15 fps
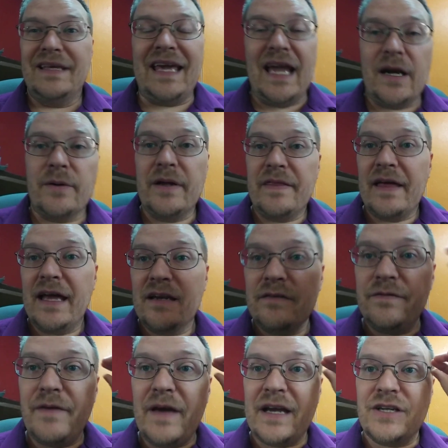carry that
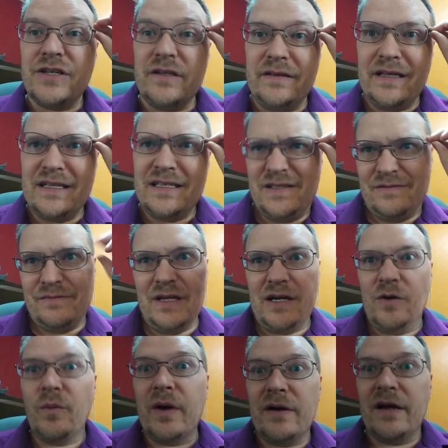infection. That's,
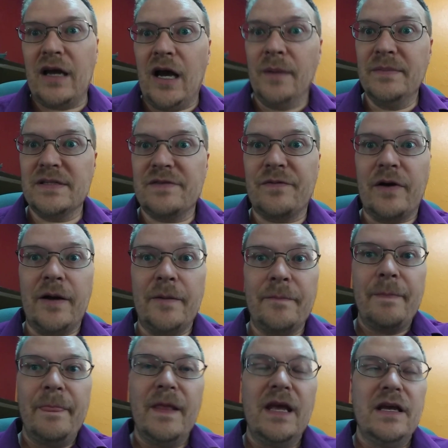where it comes from.
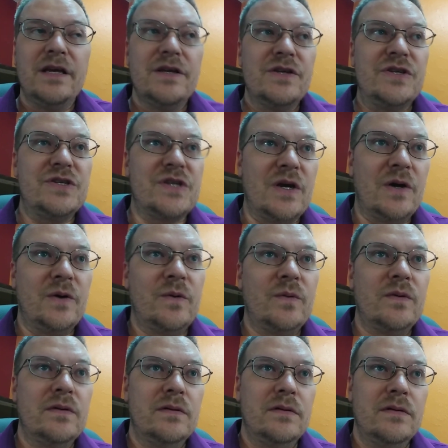
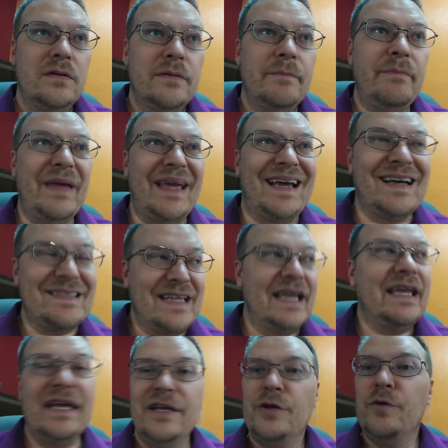So, because
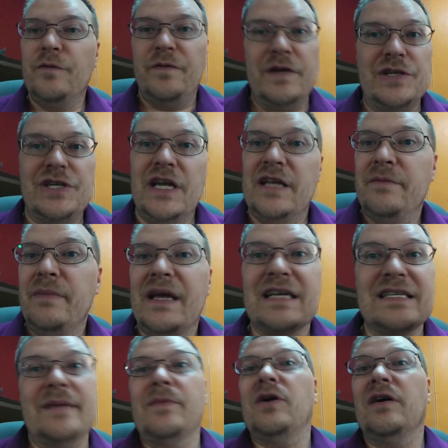I get new fish in,
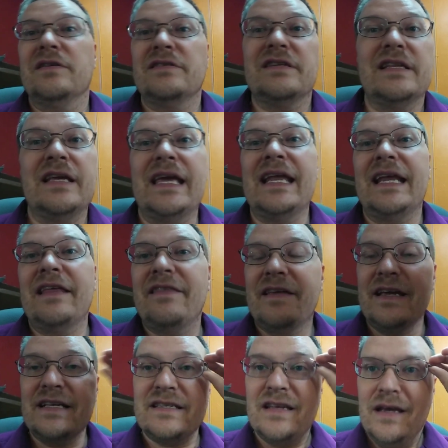because I'm constantly getting
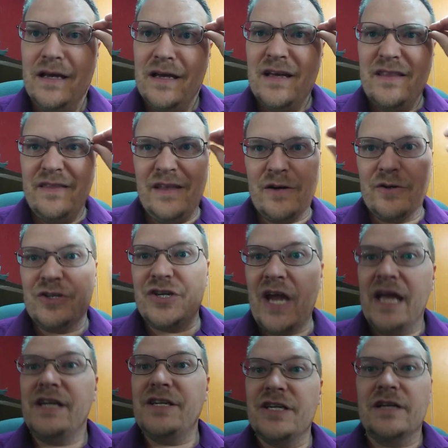things that are
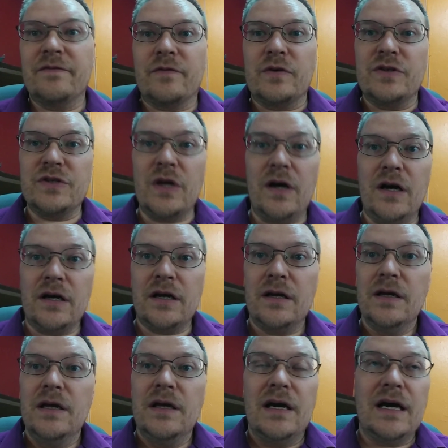changing for stock,
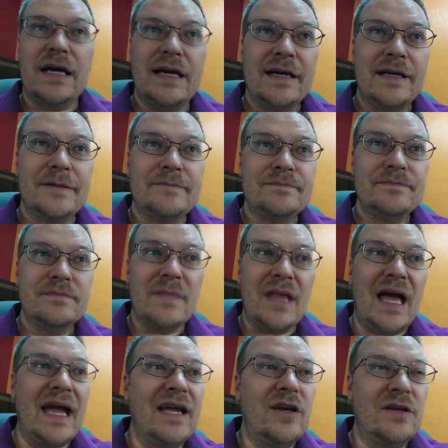
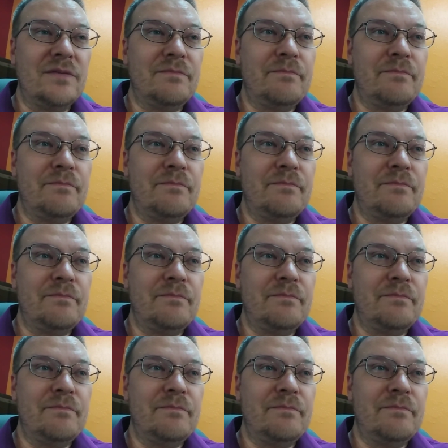I